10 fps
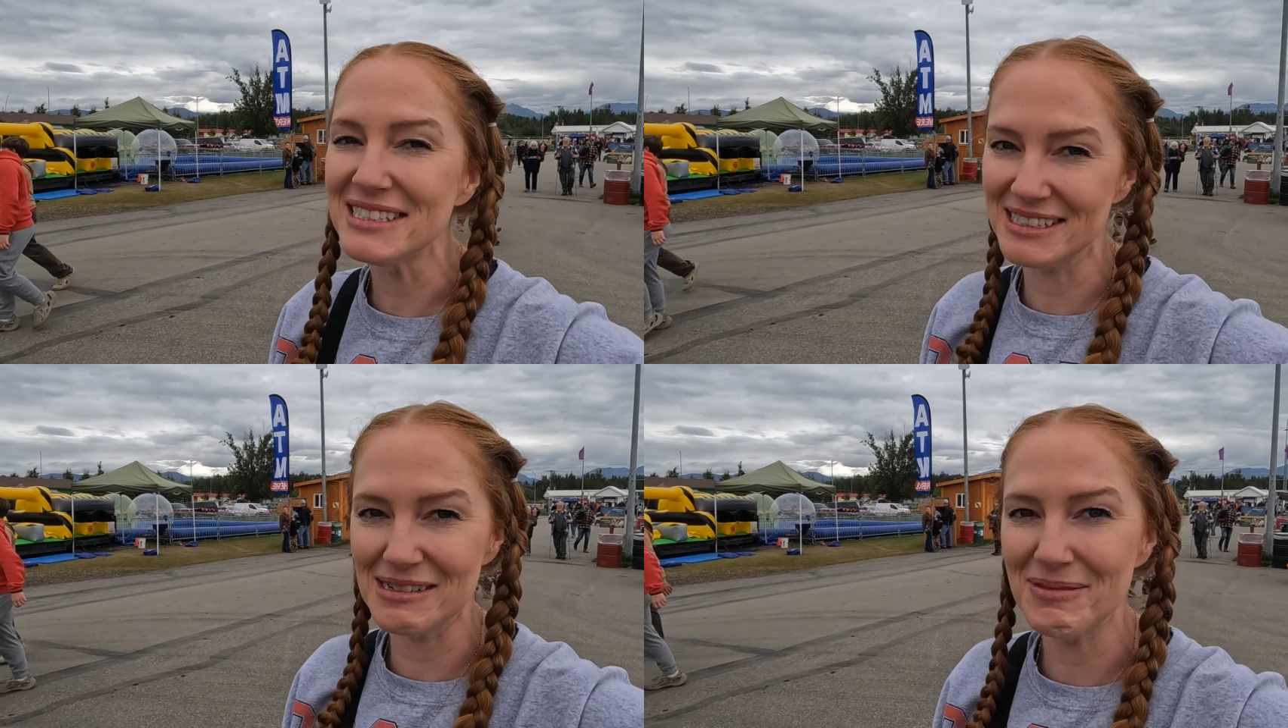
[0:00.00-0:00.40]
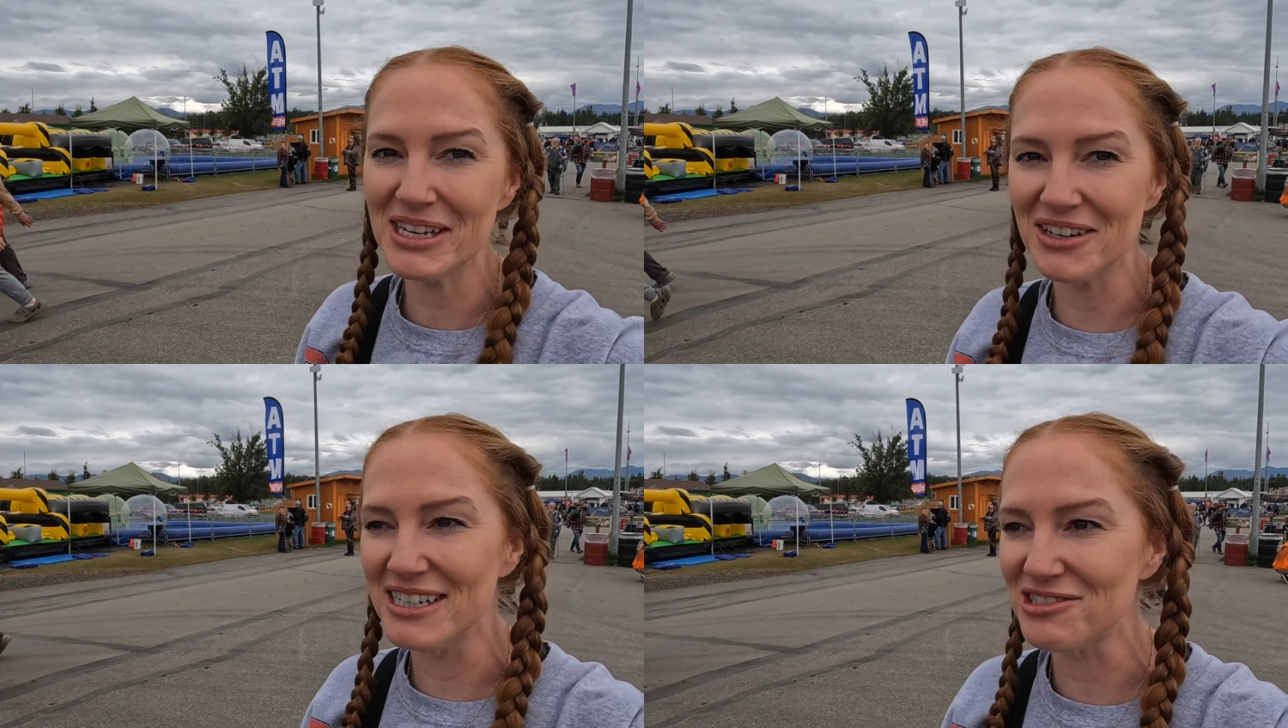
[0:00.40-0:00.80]
is something
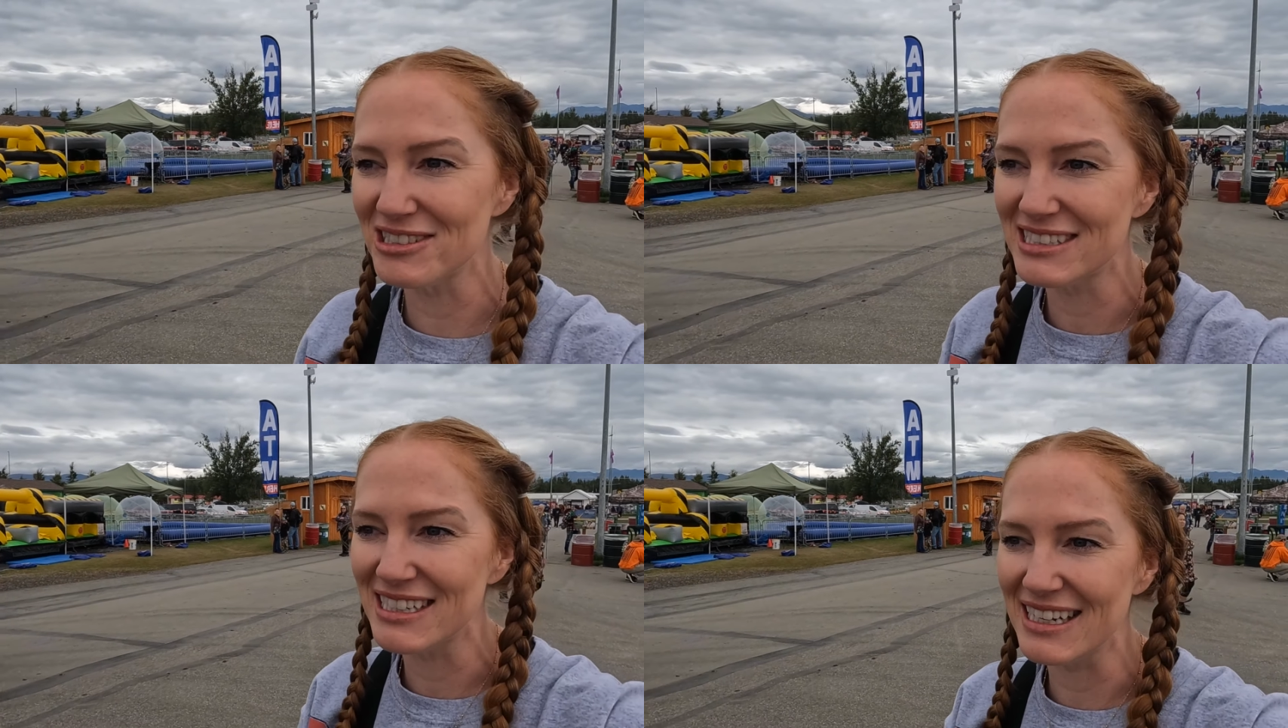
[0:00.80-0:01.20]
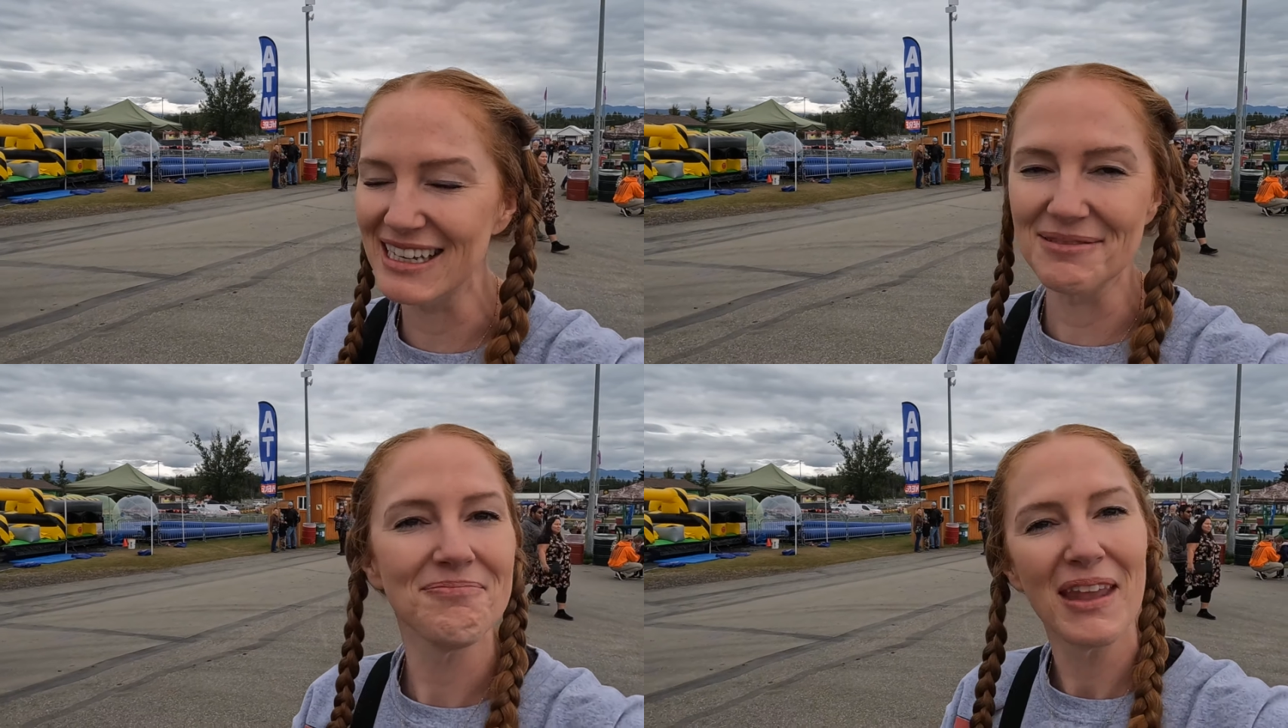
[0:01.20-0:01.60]
you're interested
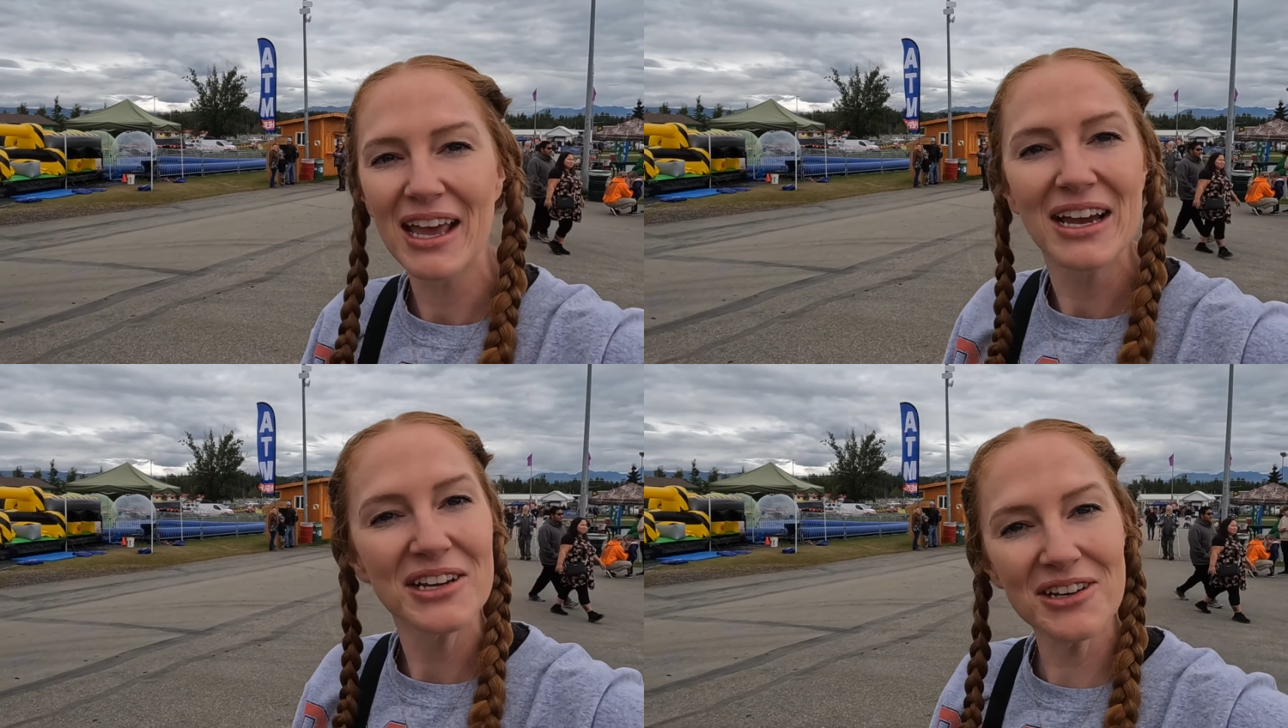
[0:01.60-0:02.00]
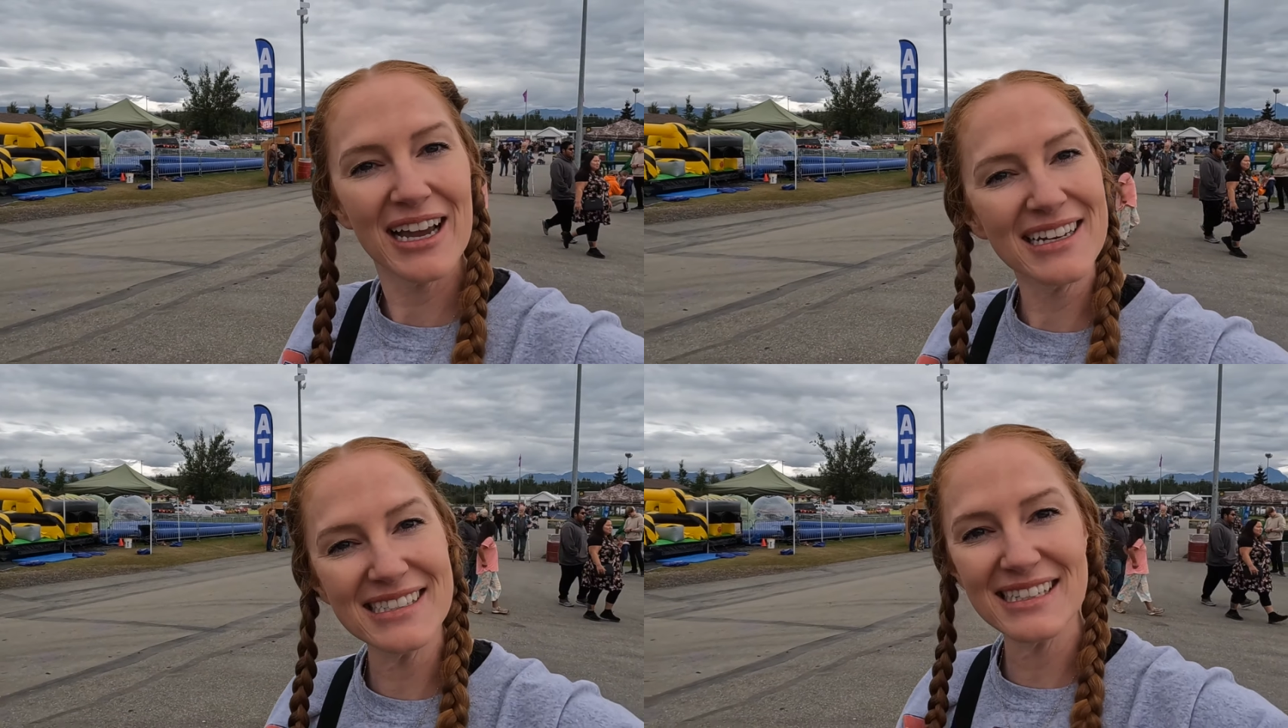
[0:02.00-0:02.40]
in, you
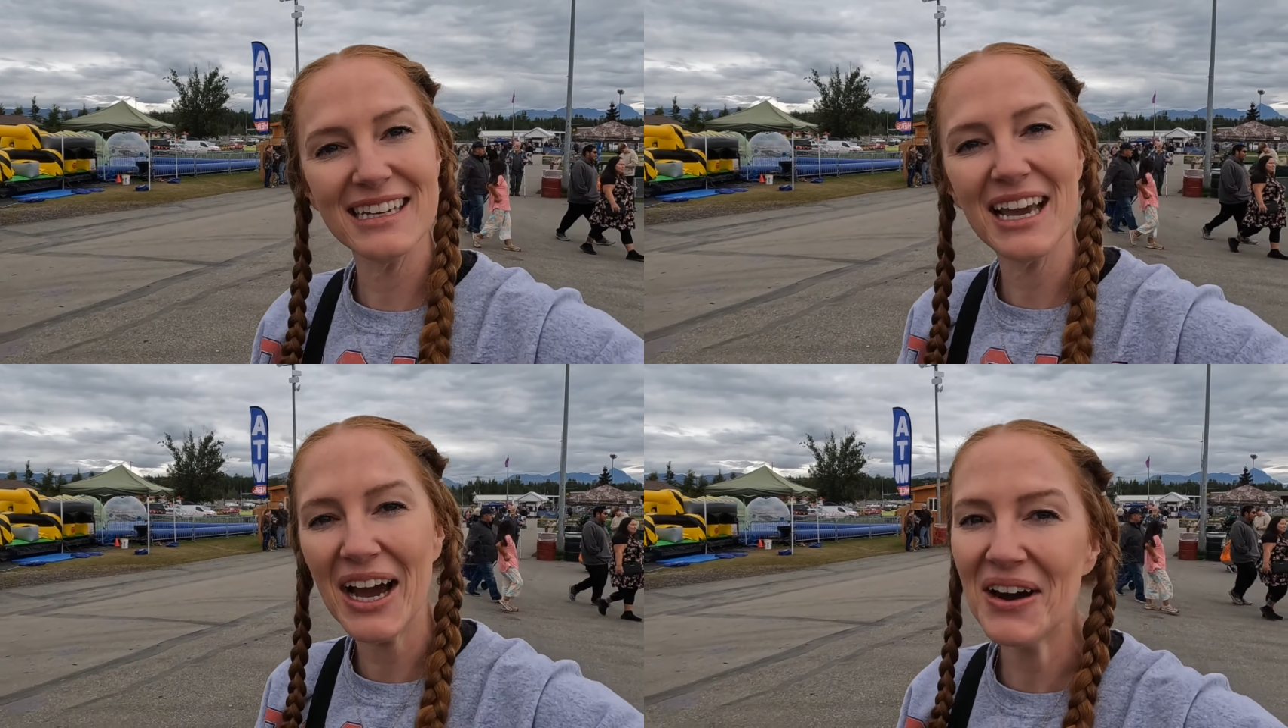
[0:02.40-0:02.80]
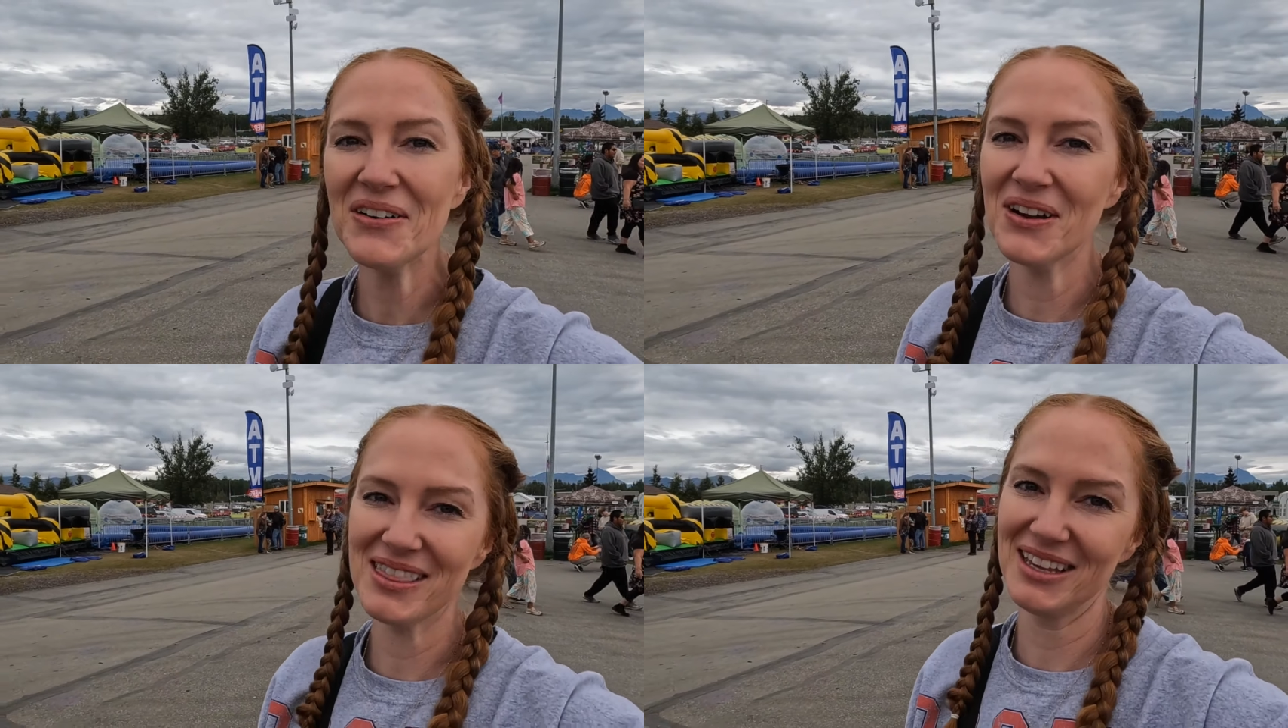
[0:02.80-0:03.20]
kind of see how
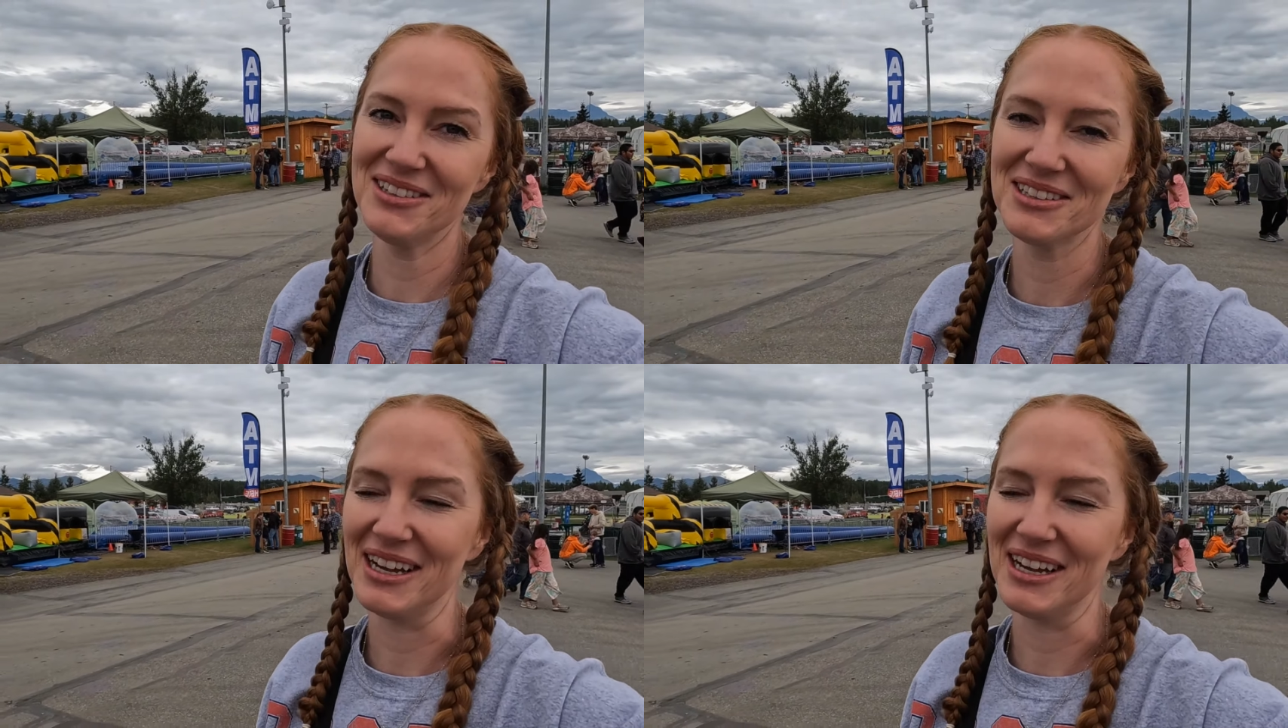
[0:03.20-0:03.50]
they look